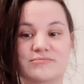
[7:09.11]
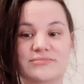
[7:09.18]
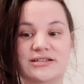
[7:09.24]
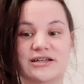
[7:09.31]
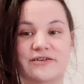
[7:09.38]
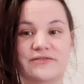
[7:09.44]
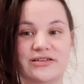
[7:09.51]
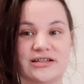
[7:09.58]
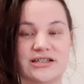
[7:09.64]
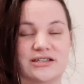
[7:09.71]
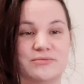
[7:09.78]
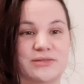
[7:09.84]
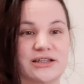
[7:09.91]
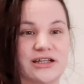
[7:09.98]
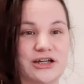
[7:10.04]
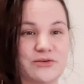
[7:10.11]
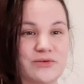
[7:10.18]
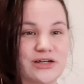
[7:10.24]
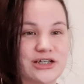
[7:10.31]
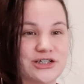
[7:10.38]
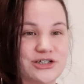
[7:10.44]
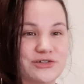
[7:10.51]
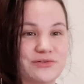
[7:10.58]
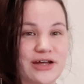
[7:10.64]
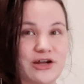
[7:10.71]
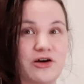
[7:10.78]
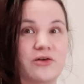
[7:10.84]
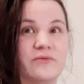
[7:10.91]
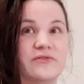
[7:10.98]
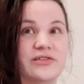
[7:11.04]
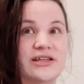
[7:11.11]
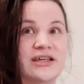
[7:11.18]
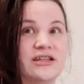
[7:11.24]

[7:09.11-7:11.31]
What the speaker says: definitely something that I want to do, and hopefully